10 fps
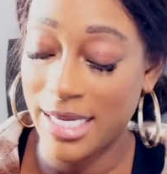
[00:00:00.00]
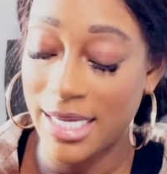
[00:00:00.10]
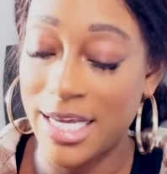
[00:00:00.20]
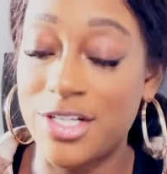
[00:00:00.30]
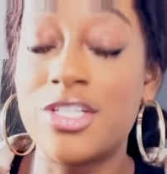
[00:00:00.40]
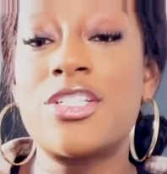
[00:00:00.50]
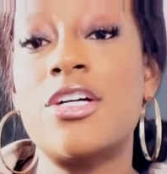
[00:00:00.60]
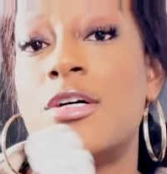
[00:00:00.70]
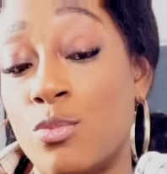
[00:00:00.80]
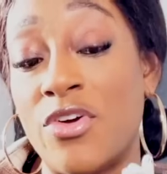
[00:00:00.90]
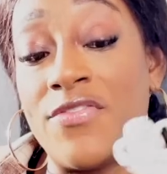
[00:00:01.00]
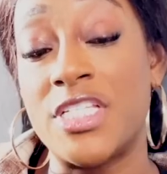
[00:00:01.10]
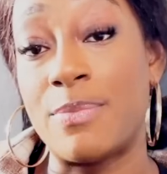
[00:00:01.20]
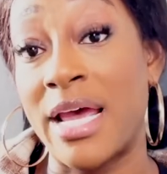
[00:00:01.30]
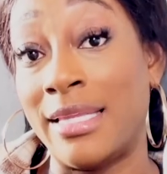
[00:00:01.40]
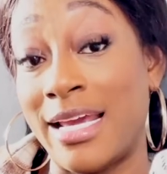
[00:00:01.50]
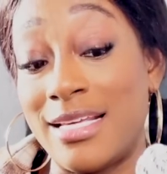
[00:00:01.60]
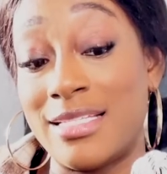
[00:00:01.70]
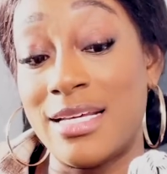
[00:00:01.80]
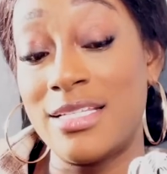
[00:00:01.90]
it does come with spare
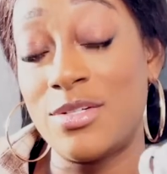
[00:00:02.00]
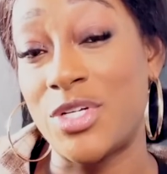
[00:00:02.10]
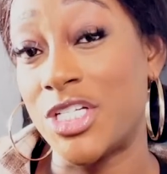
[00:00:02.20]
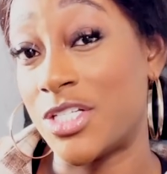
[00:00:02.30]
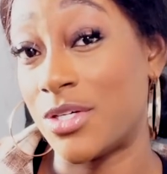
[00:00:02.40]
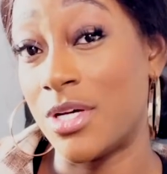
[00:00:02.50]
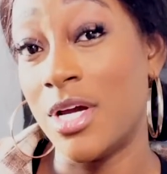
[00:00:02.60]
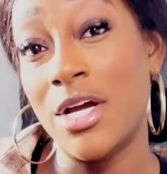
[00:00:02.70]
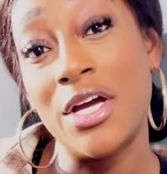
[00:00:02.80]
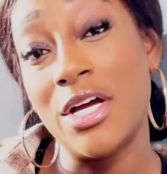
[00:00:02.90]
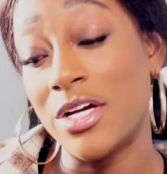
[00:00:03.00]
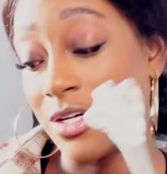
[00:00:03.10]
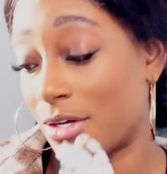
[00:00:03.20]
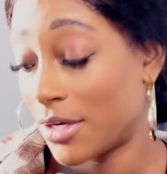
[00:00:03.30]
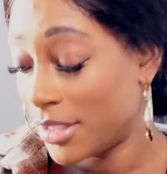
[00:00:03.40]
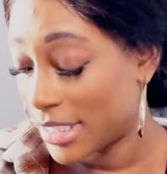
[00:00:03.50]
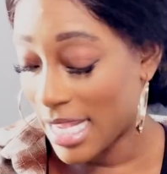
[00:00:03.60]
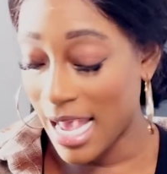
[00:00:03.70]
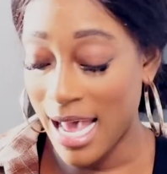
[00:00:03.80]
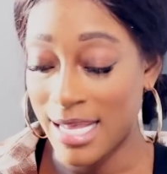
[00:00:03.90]
laces, which is good,
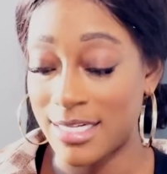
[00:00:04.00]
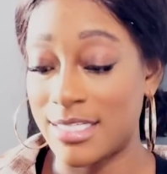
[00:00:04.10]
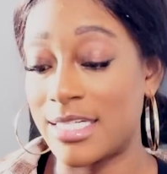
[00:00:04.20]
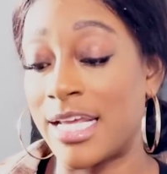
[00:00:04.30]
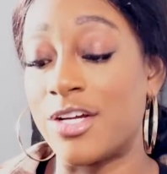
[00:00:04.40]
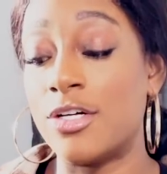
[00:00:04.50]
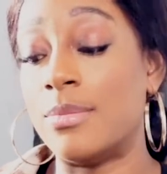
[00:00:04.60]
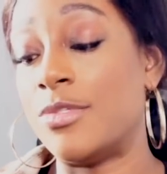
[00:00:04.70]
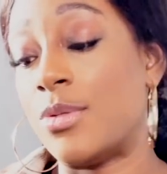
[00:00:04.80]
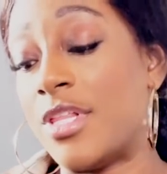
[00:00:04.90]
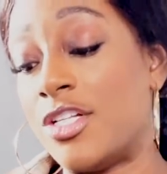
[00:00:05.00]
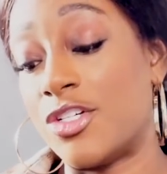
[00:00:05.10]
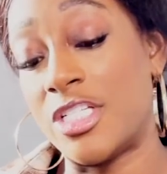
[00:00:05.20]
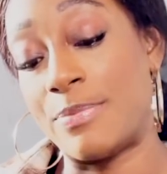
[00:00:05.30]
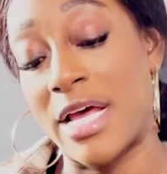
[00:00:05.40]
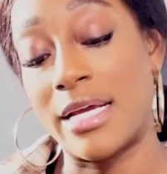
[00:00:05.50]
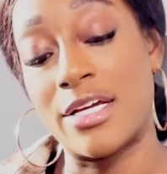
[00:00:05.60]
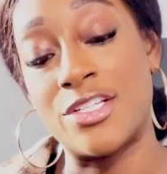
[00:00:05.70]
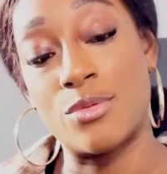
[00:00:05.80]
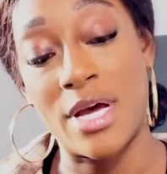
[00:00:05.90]
and it comes with a dust bag
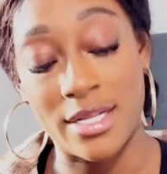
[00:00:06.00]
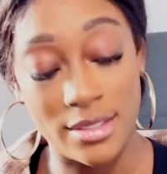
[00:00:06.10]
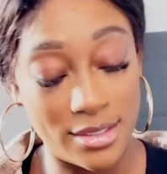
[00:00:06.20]
as well.